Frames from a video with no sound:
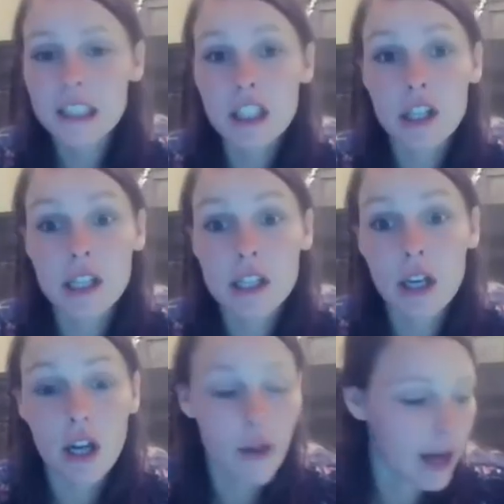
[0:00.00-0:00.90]
Just so
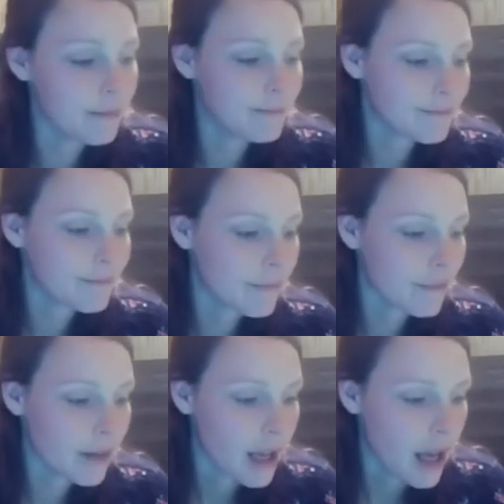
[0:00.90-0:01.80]
you know
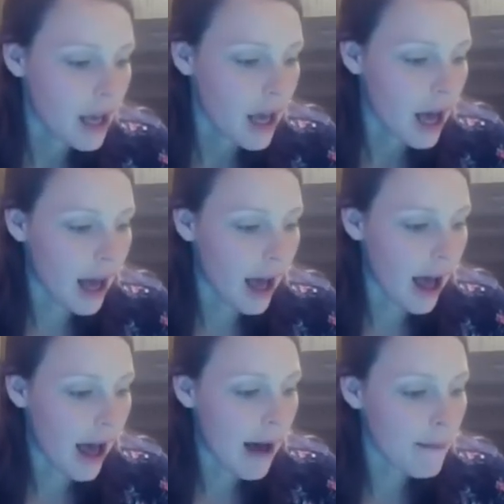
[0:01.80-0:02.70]

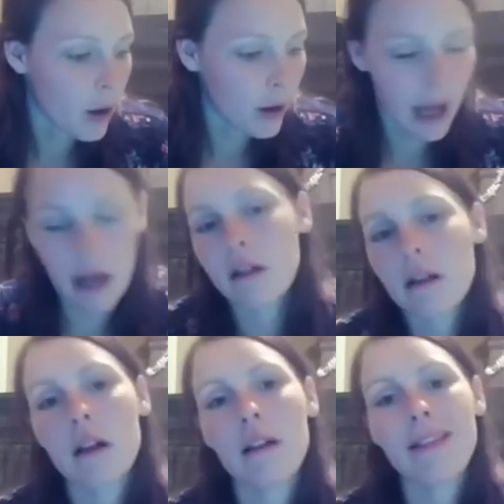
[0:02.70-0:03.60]
that. Okay,
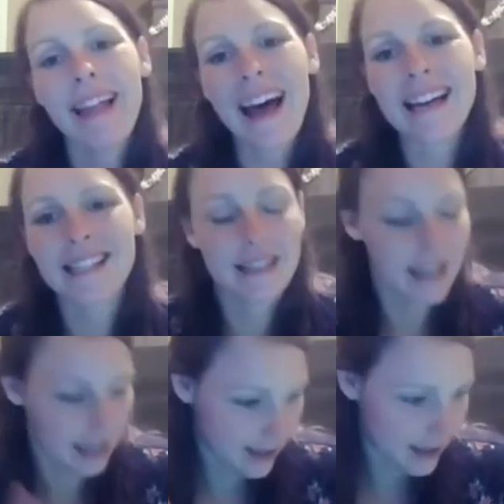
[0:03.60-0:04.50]
last
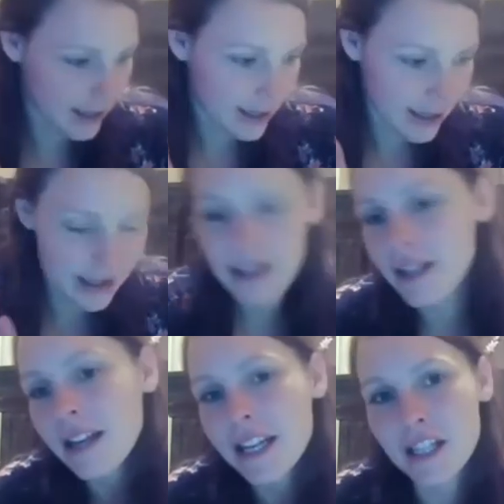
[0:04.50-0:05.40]
thing
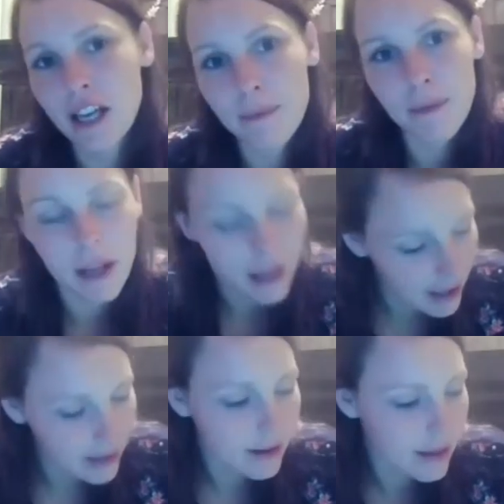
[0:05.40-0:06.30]
is a good thing.
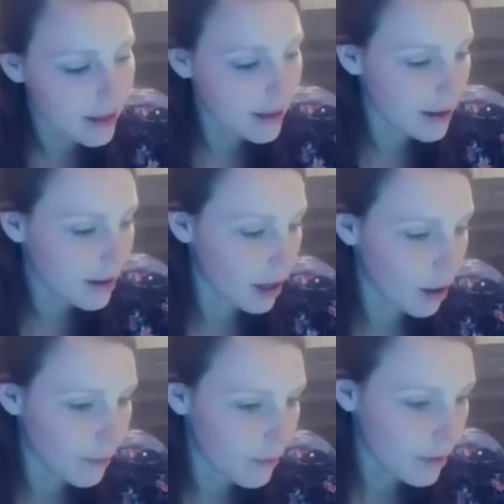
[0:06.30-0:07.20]

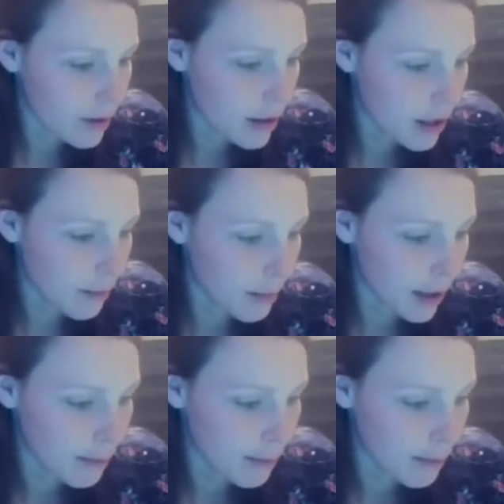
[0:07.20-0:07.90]
It'll be a